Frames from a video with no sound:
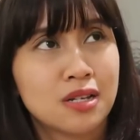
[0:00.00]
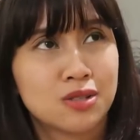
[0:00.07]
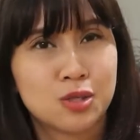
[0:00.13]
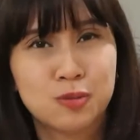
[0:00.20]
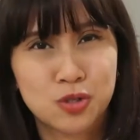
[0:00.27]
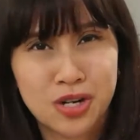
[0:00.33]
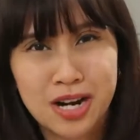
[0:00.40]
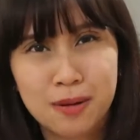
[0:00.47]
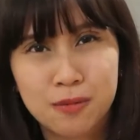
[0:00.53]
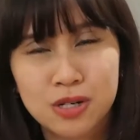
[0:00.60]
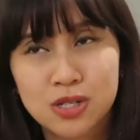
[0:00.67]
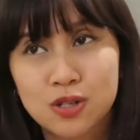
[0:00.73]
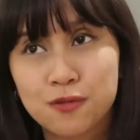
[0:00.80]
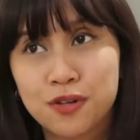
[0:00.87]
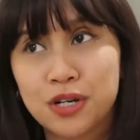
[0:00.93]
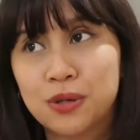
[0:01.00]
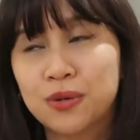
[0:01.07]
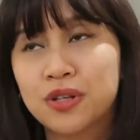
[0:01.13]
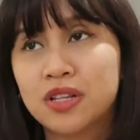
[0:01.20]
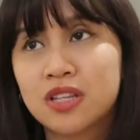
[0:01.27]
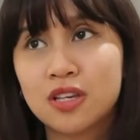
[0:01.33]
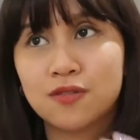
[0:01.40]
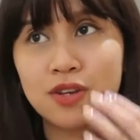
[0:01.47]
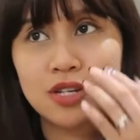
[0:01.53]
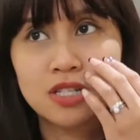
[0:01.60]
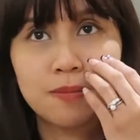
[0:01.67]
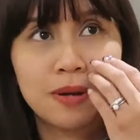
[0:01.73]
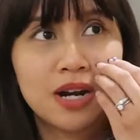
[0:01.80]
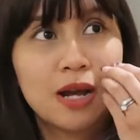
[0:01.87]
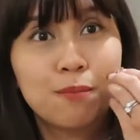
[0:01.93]
subscribers of Irona TV
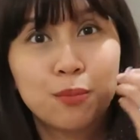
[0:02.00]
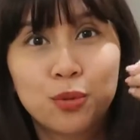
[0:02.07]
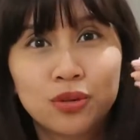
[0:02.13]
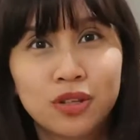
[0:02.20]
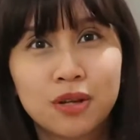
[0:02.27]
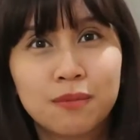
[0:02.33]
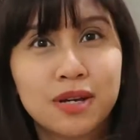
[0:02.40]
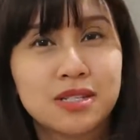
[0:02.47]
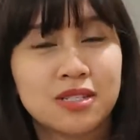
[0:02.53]
kasi parang I'm putting